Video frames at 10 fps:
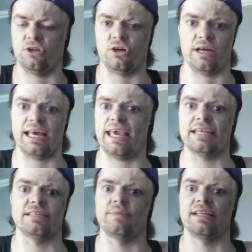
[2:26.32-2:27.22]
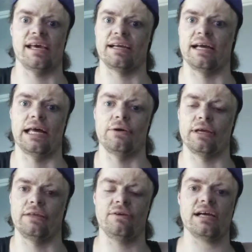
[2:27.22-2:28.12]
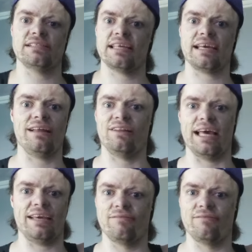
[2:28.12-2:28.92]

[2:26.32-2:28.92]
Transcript: Look, I hate to be that guy, okay? You guys think I like